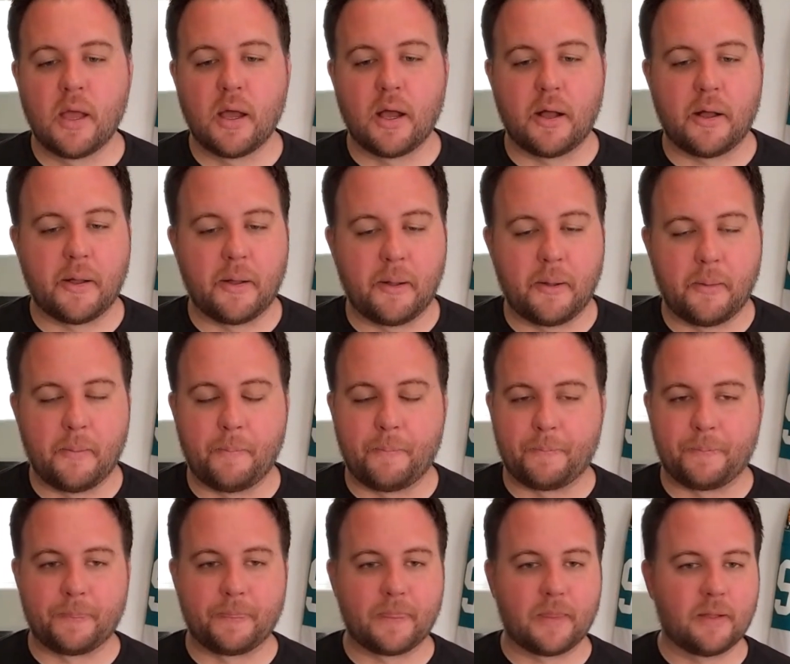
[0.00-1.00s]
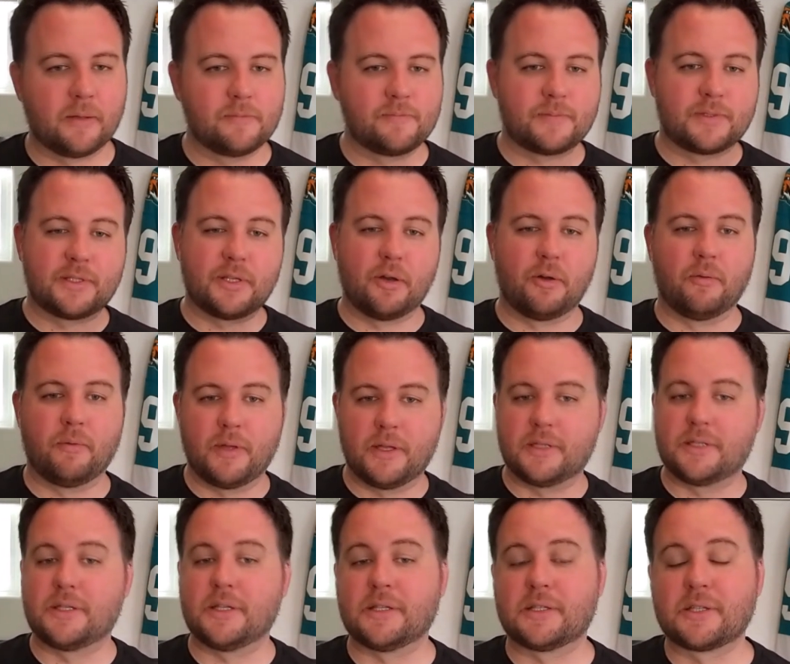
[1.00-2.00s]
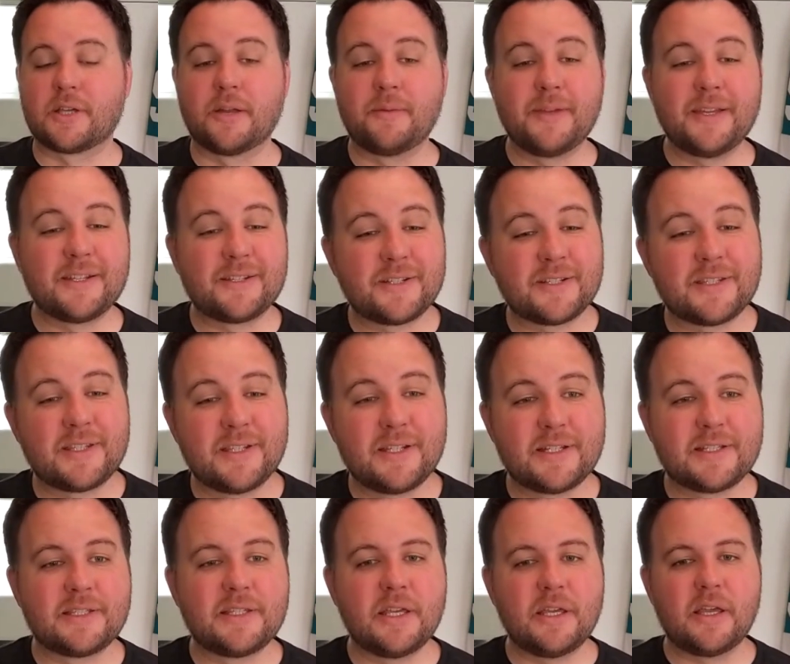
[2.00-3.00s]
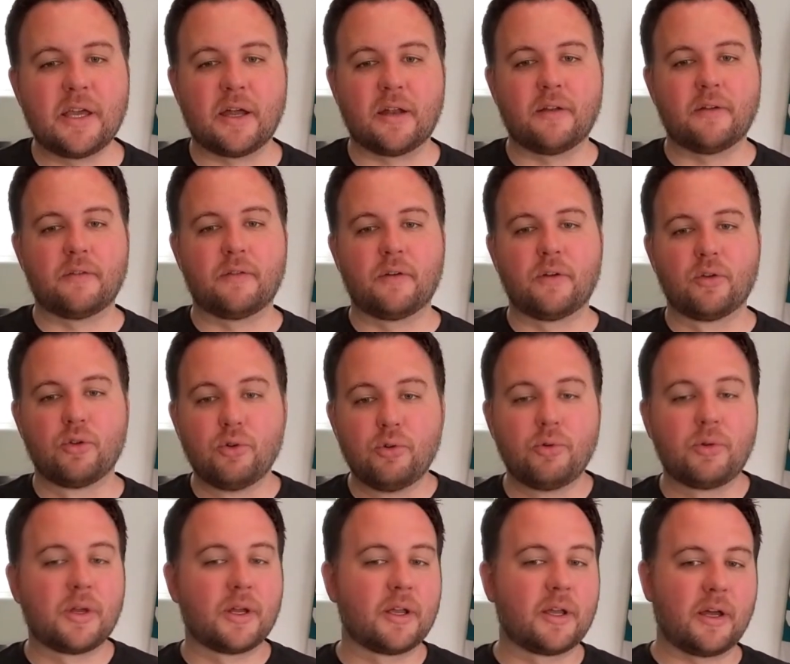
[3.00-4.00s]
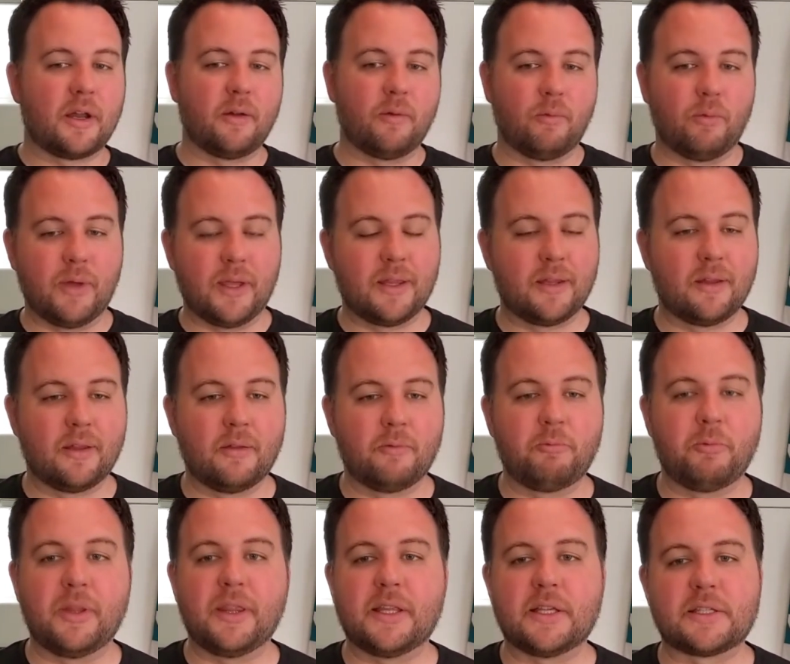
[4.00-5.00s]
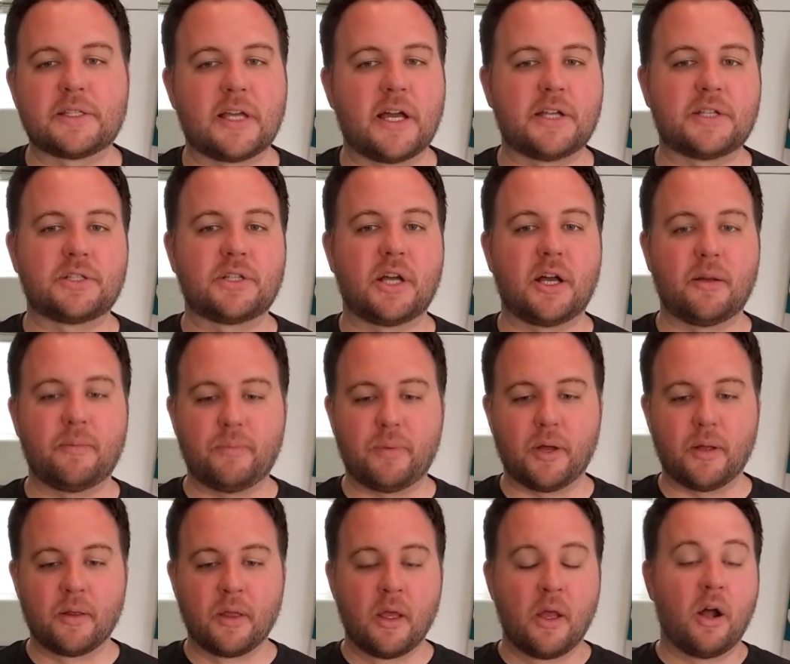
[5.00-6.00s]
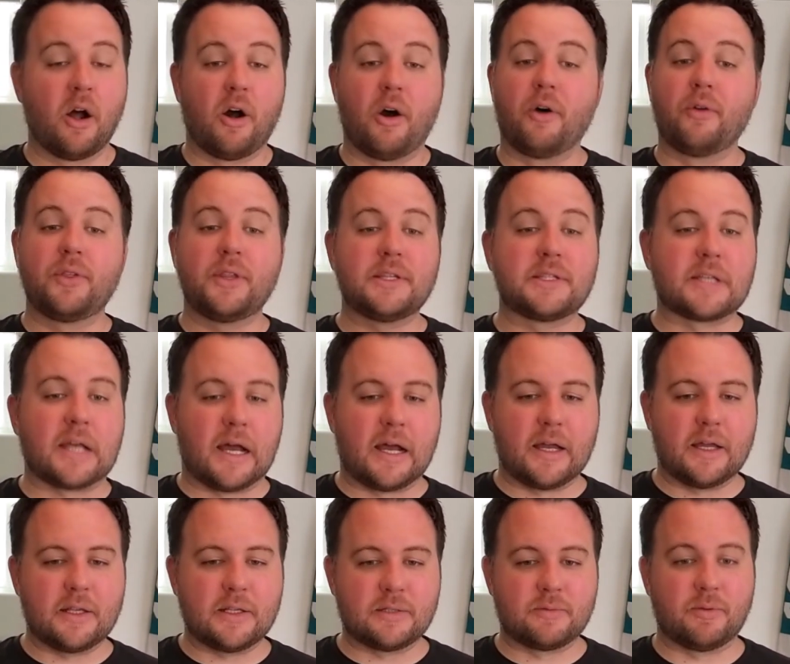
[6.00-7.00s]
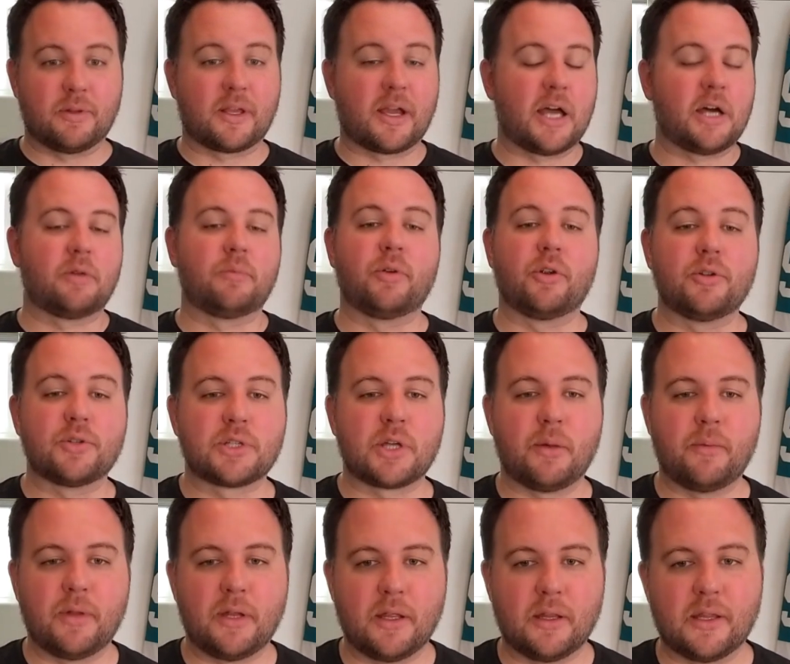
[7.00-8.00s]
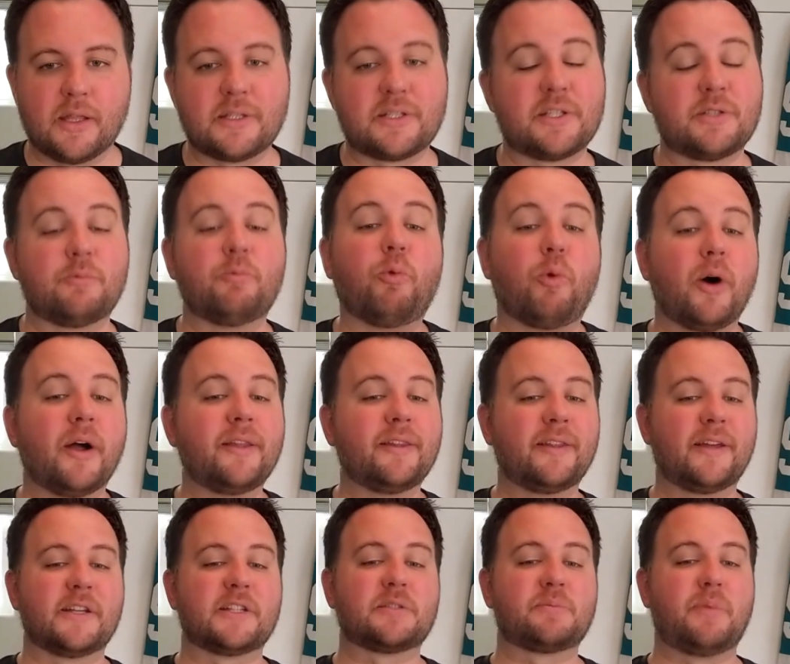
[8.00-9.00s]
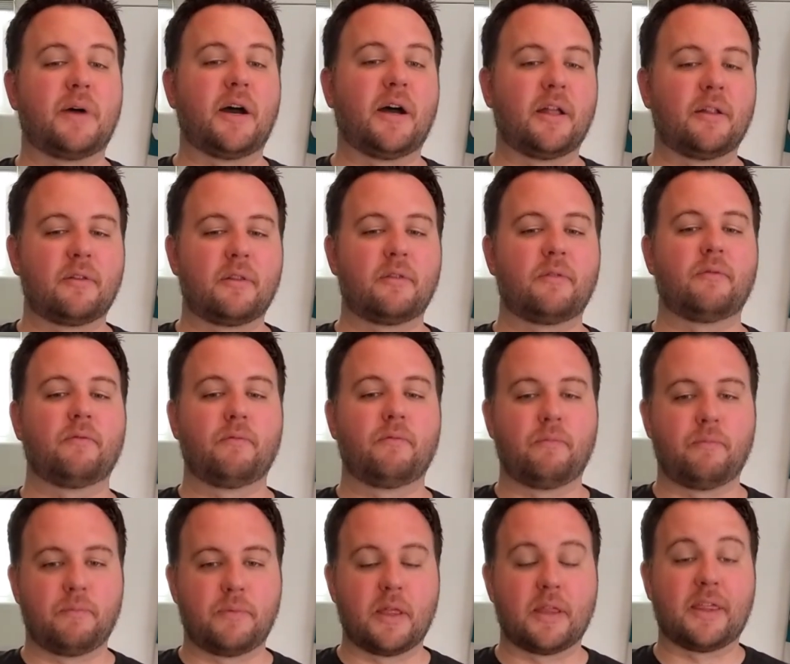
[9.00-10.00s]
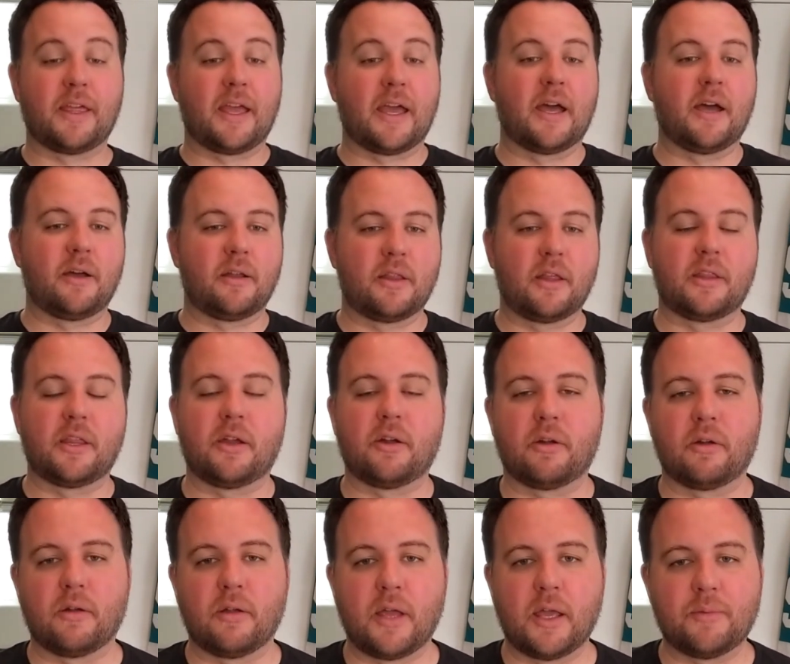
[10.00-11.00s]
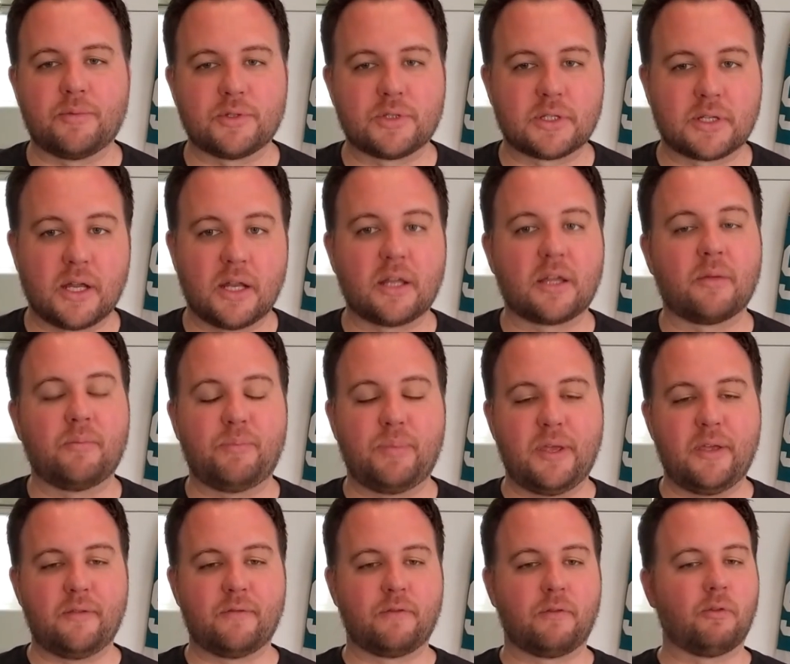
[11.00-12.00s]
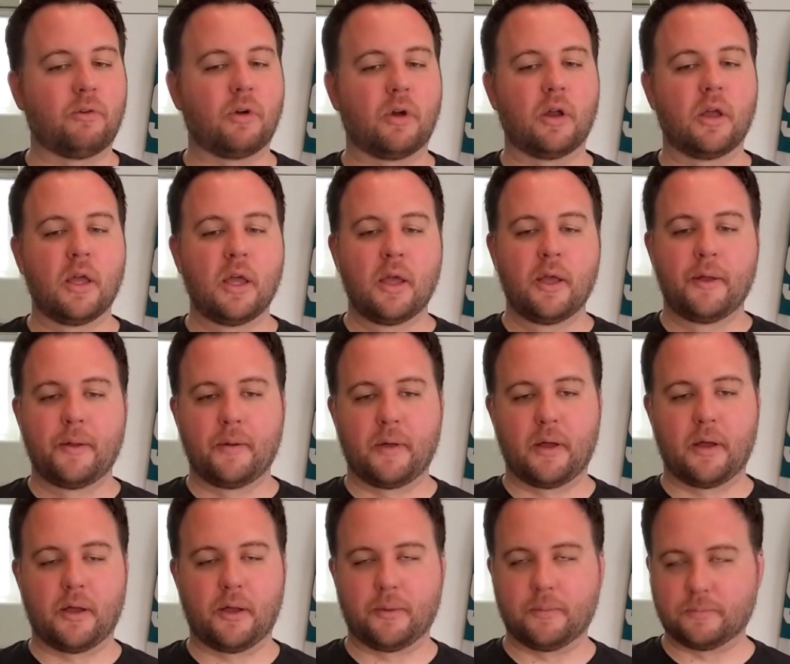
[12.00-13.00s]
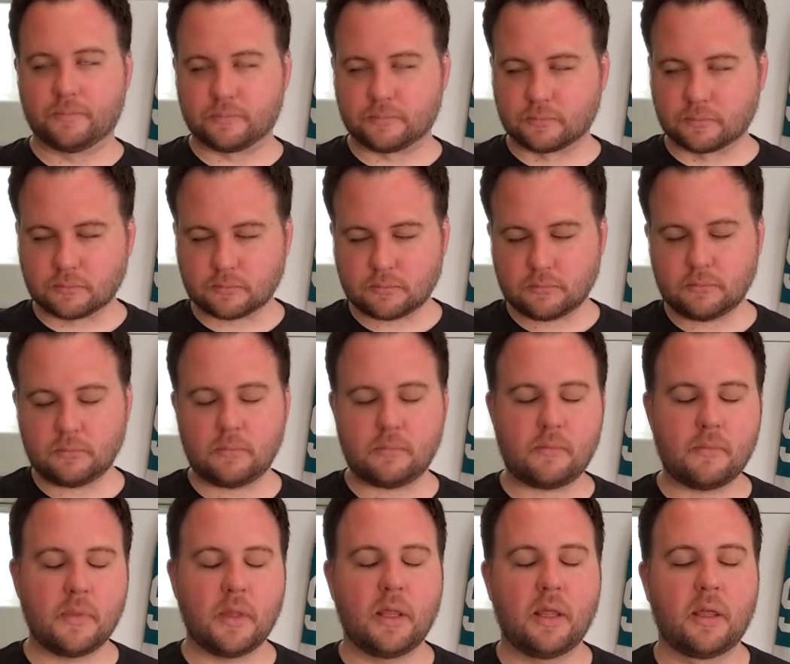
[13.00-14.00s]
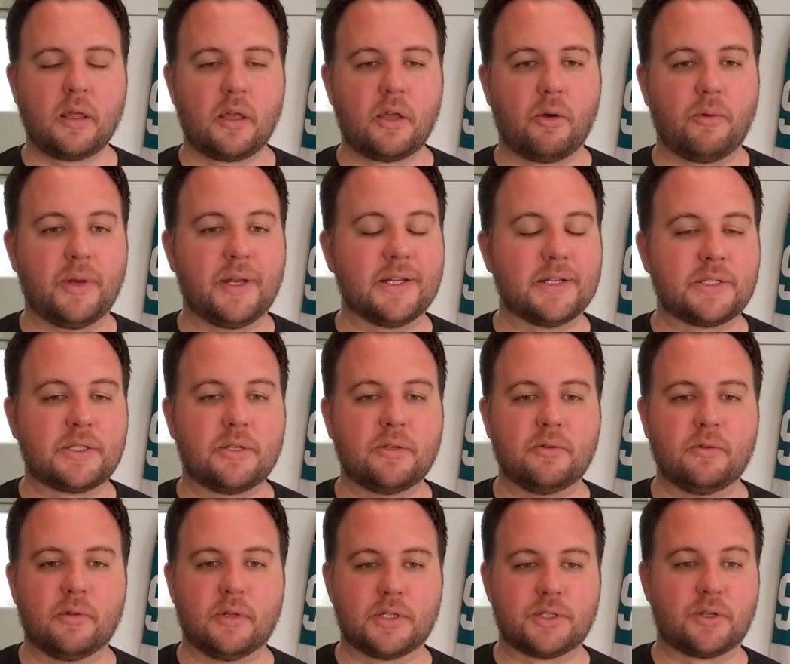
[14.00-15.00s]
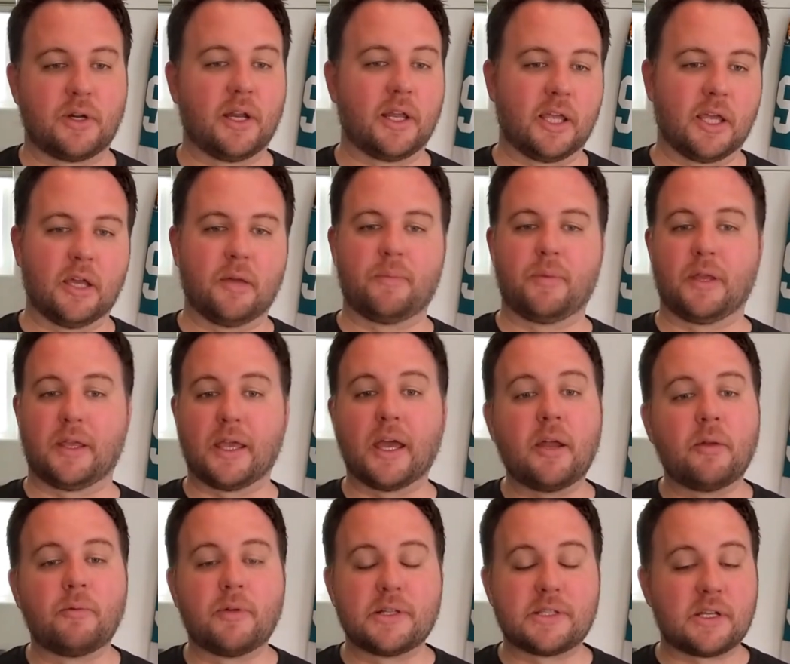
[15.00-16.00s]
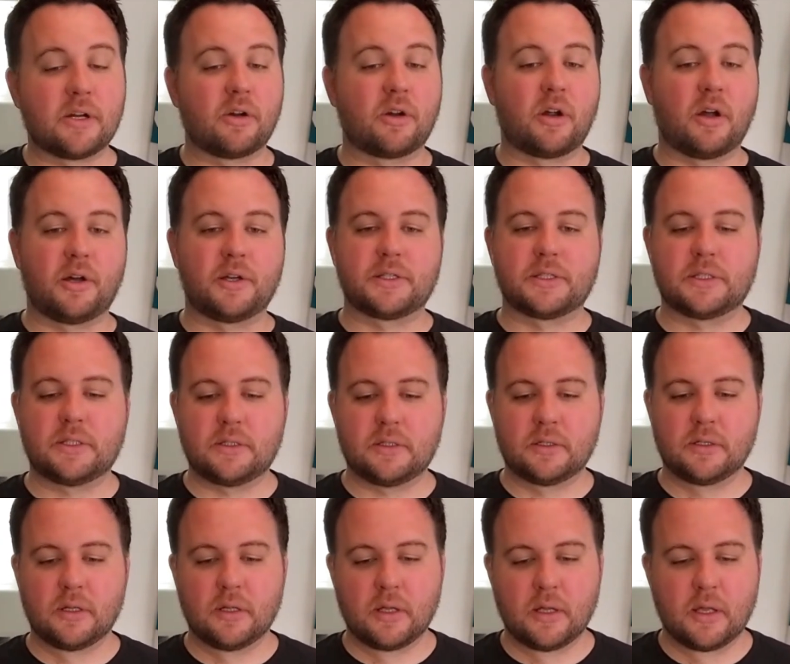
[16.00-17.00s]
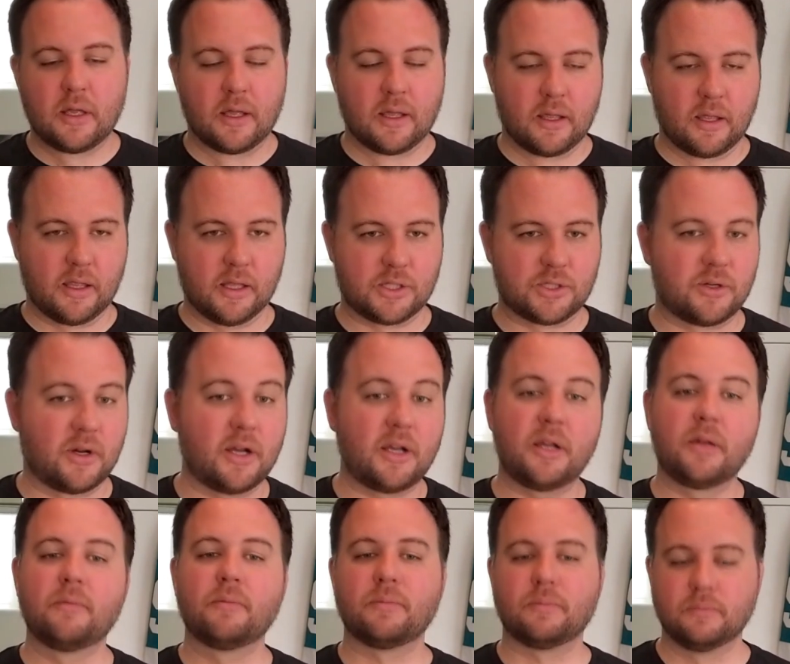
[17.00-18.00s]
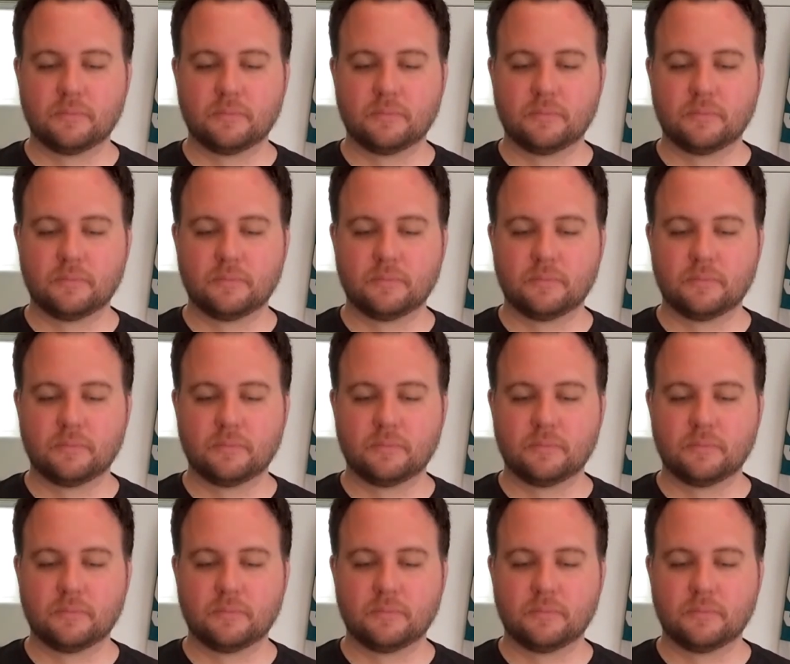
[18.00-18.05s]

So it's gonna be interesting to see kind of who can kind of win this last job. But all these guys with Kyle Burroughs coming in, that's just one less spot that they have that they're able to kind of compete for going into this training camp. Again, once Erik Karlsson gets traded,